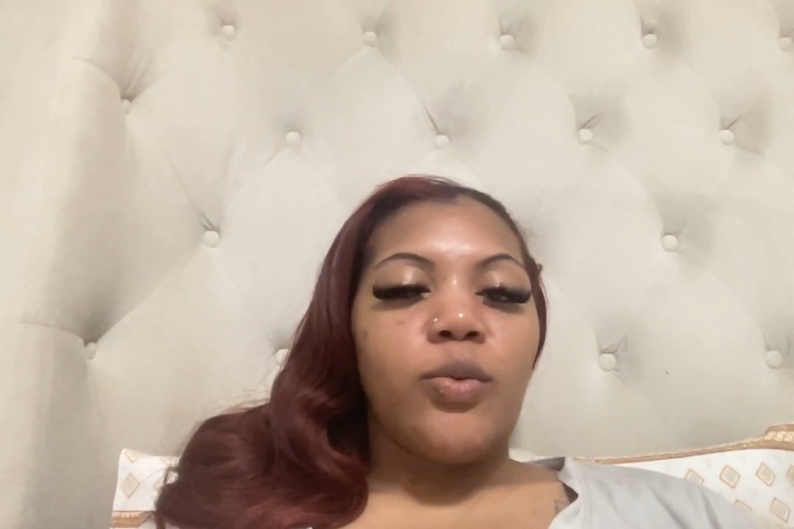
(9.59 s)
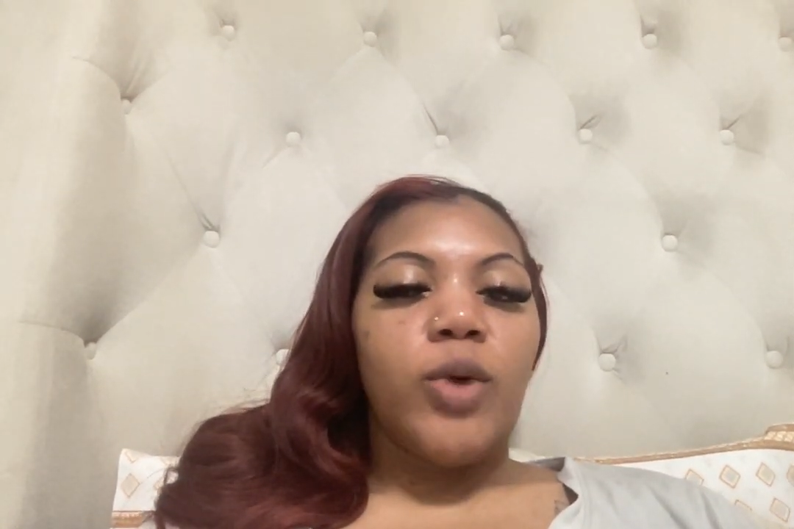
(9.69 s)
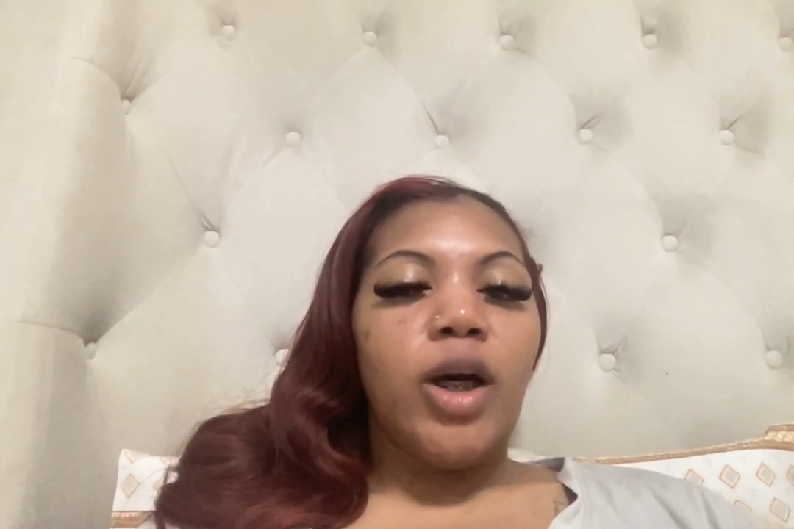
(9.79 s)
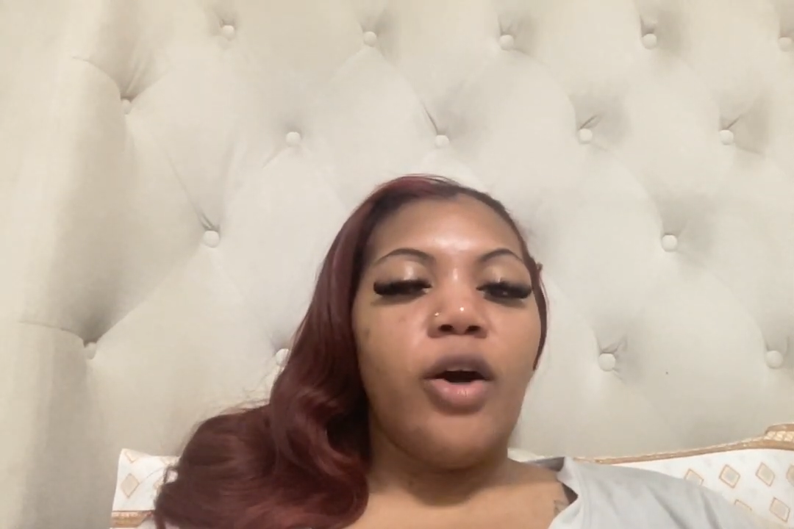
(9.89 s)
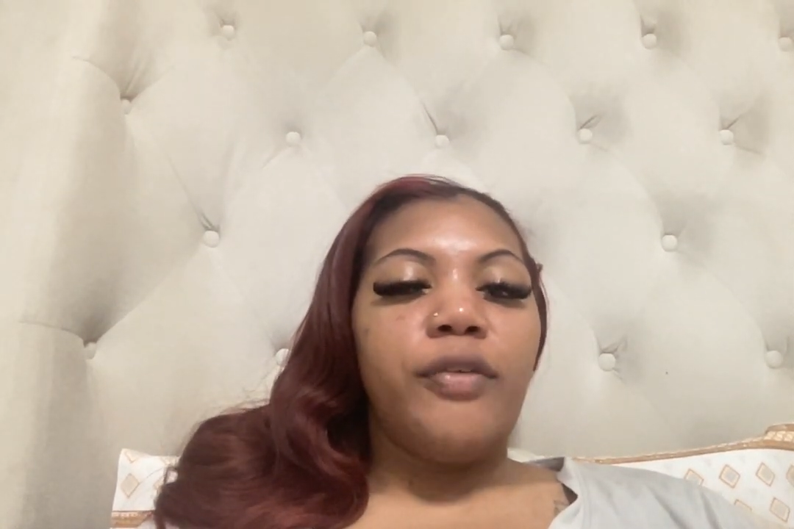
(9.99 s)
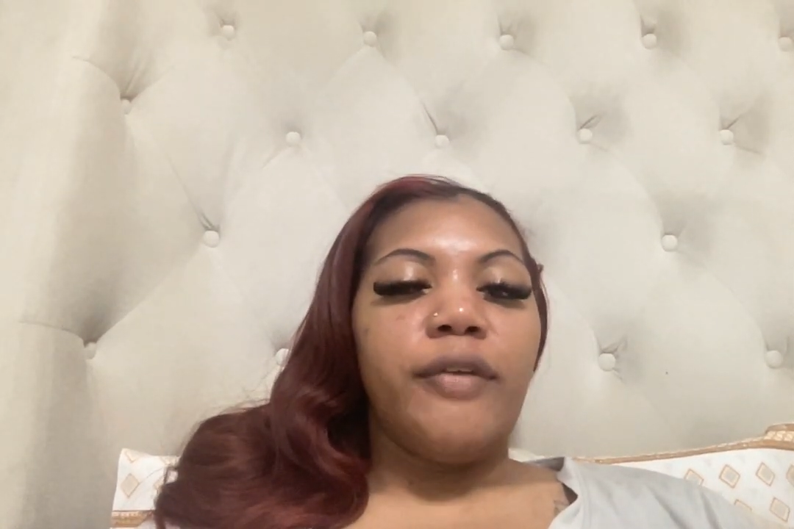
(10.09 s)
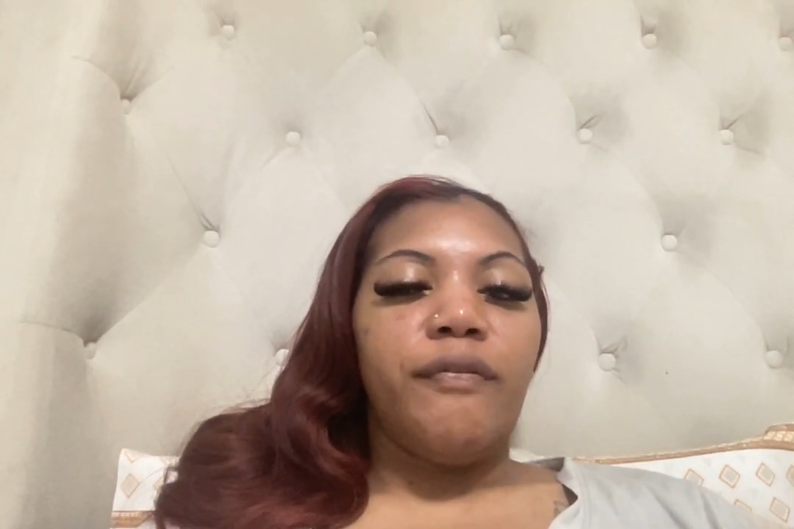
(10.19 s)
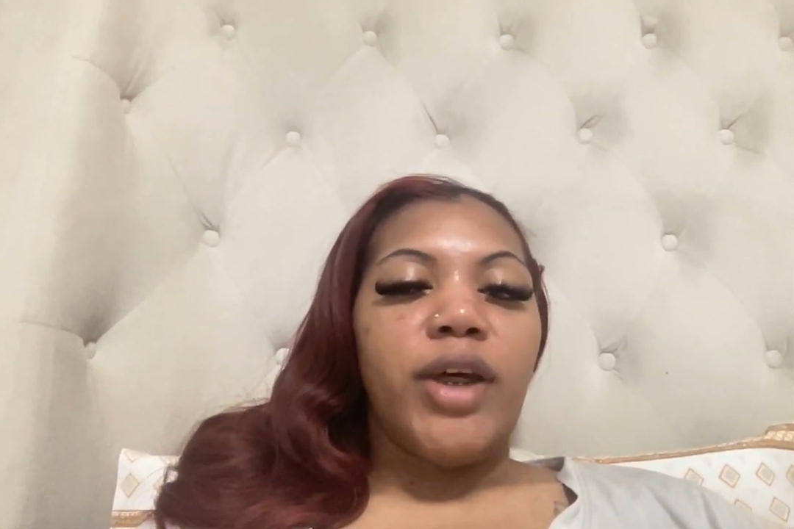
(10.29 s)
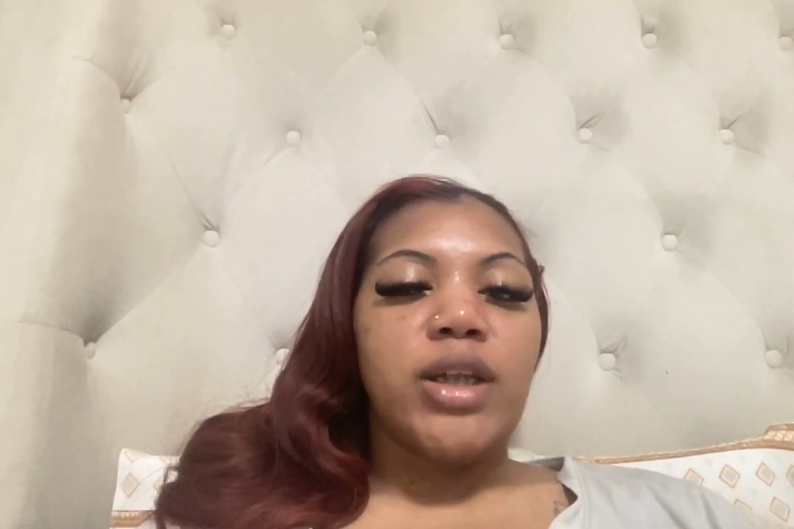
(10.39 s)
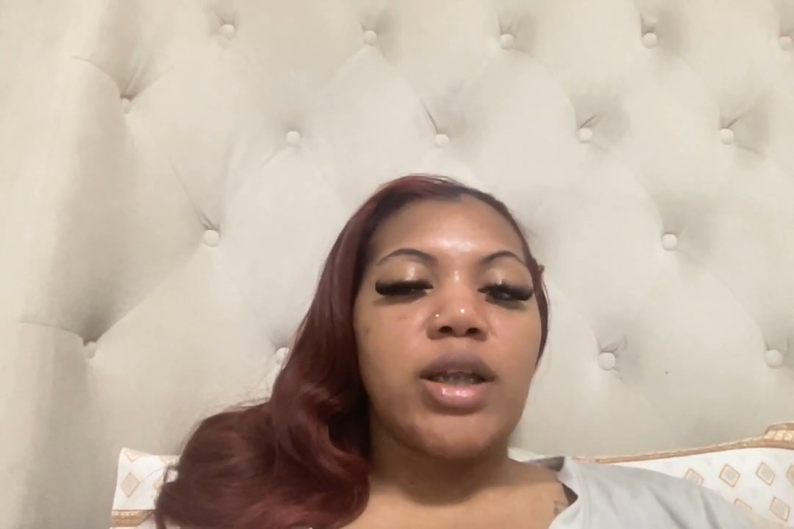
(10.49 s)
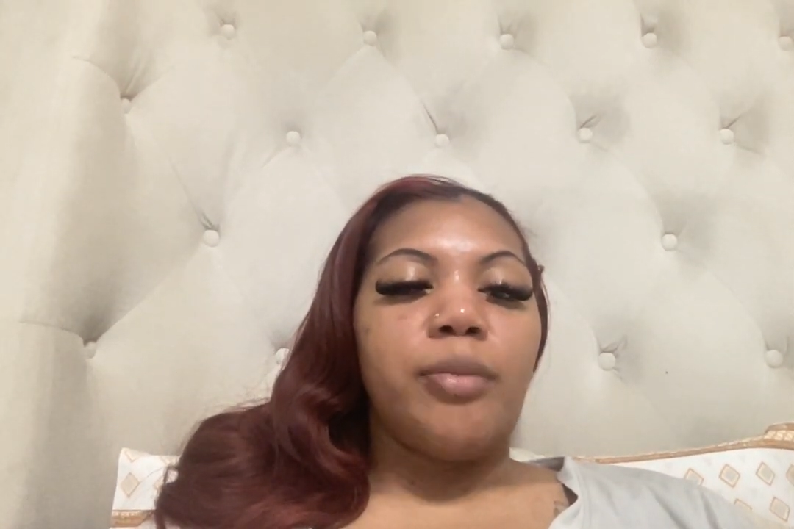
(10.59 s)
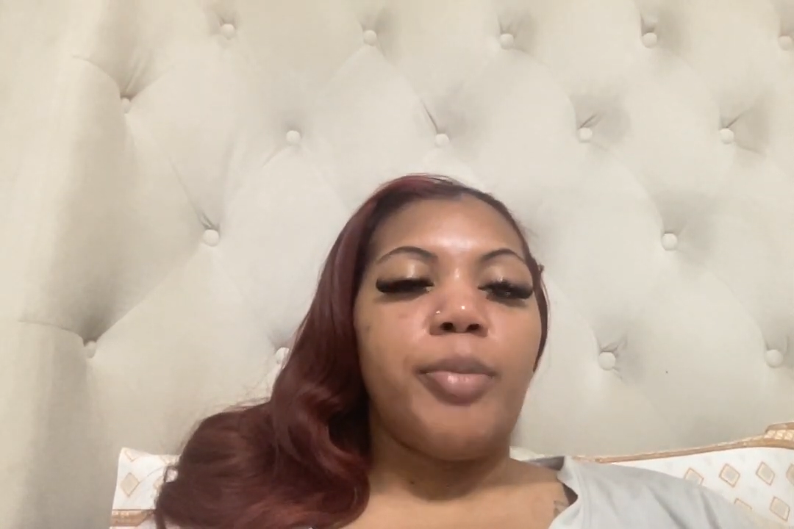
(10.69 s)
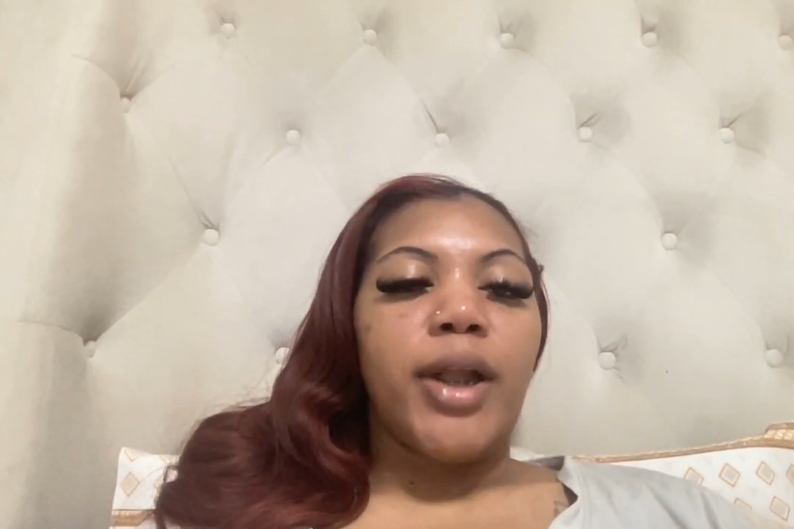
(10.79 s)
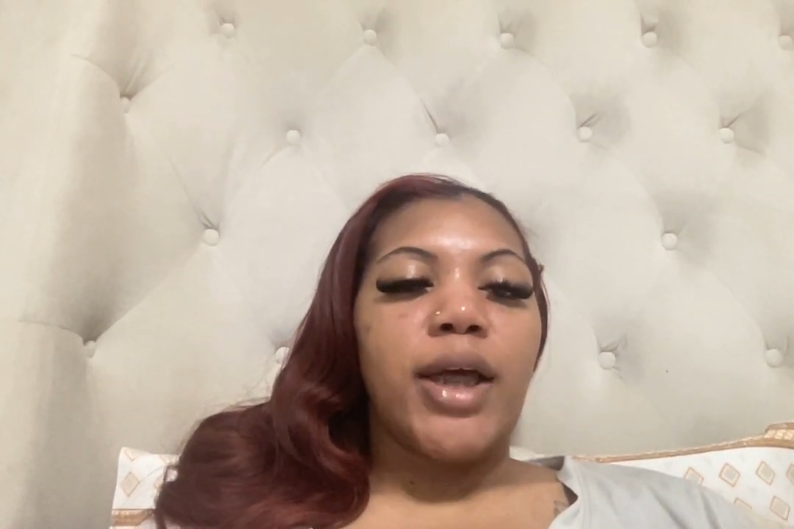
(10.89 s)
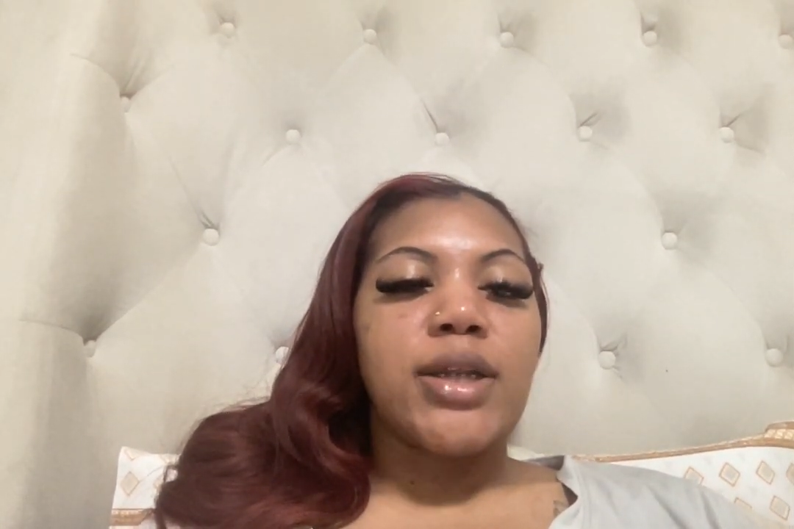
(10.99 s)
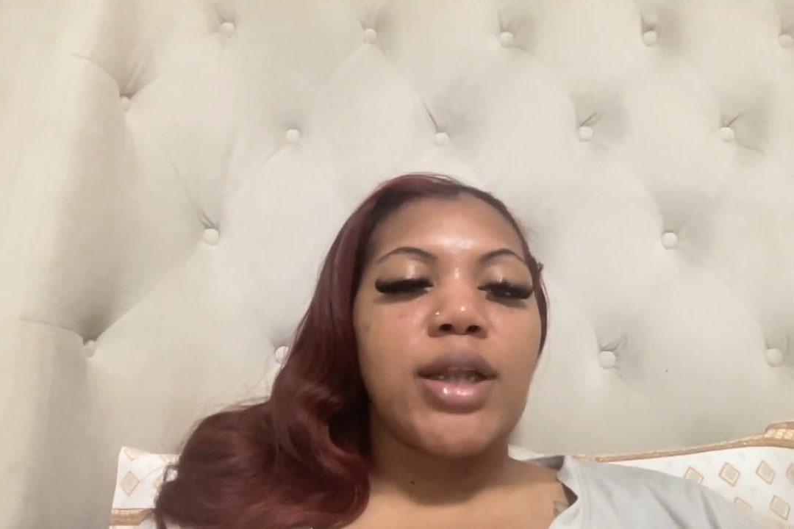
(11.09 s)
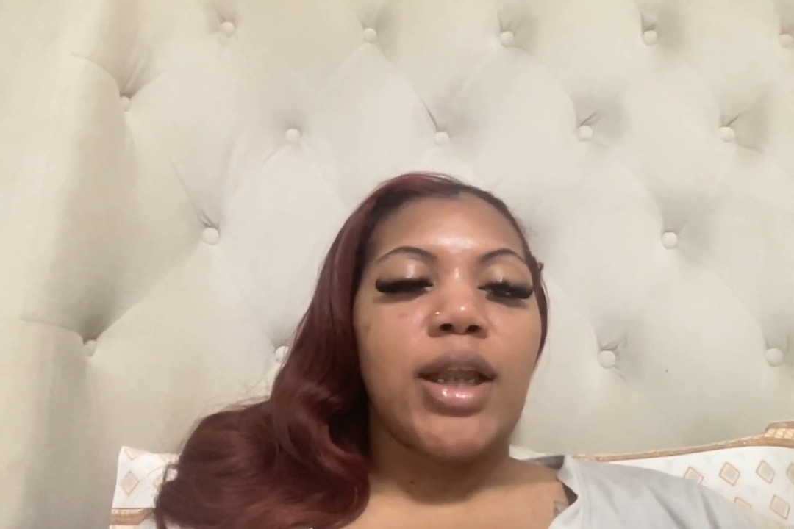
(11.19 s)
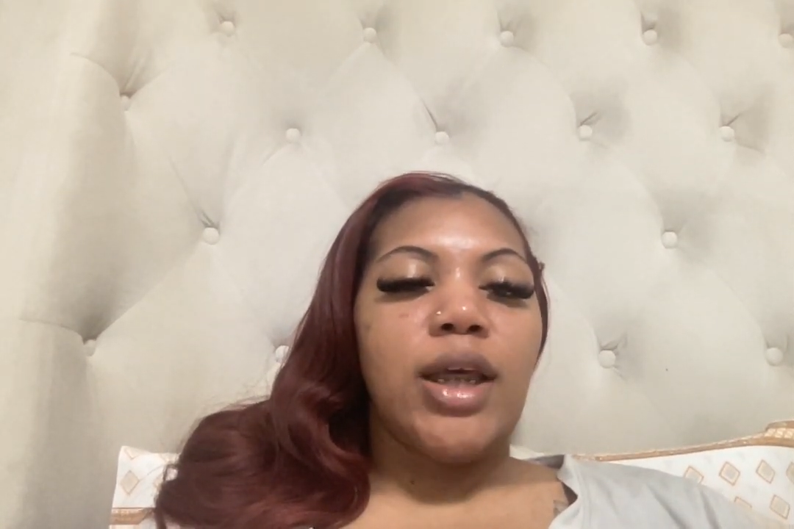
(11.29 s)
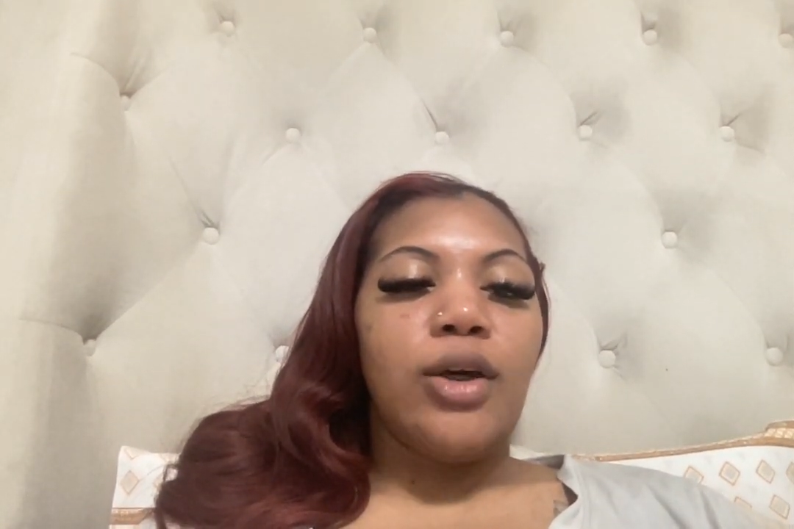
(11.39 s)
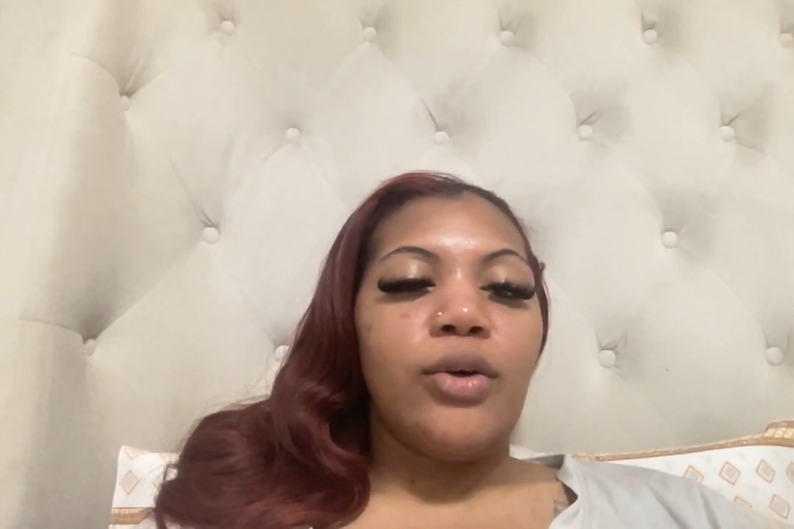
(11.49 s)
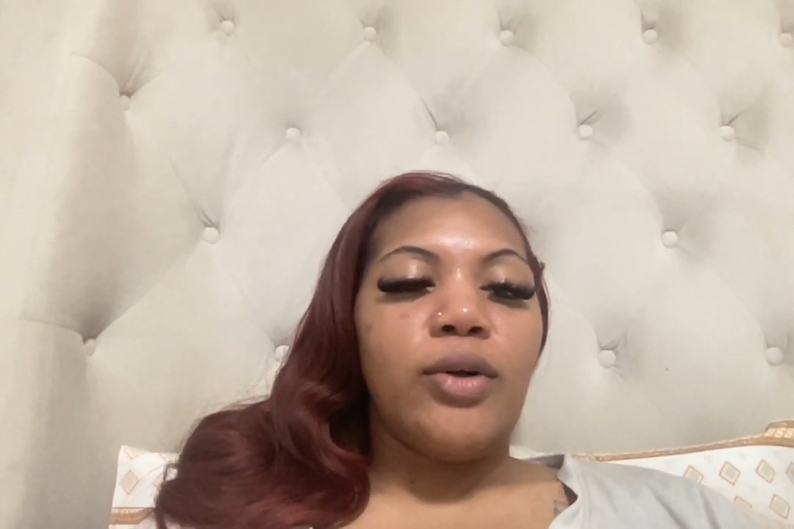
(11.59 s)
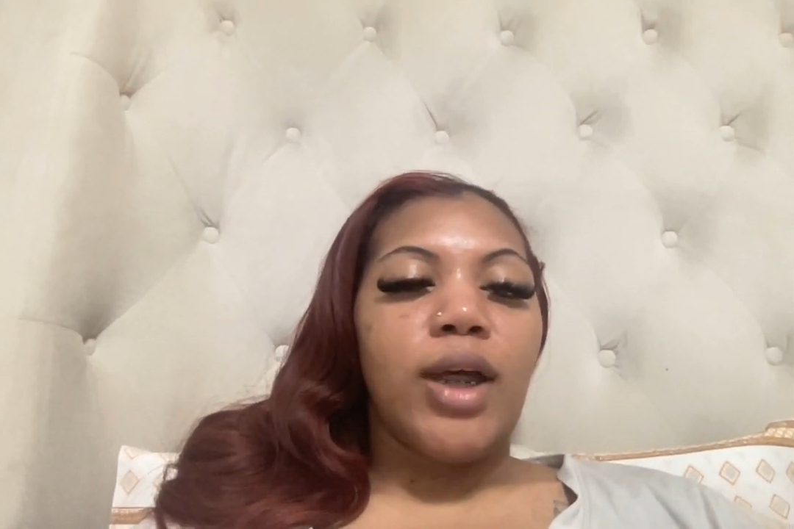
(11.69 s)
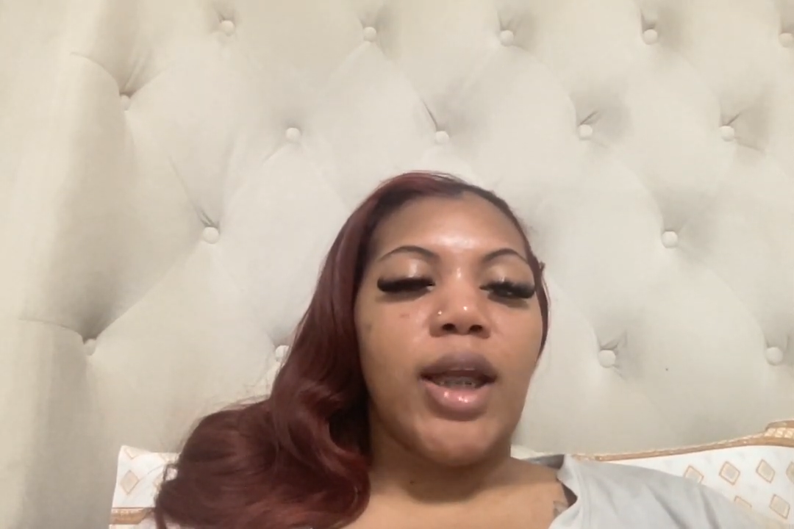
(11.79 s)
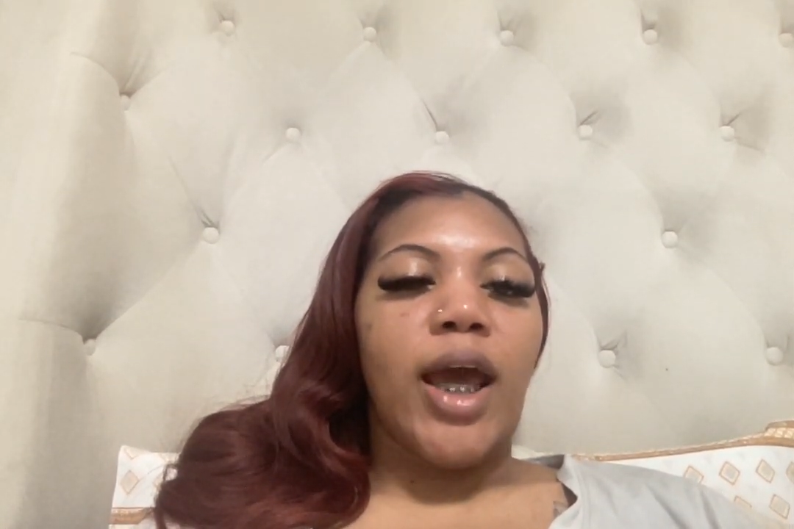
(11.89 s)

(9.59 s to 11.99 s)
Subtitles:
we often face complex legal and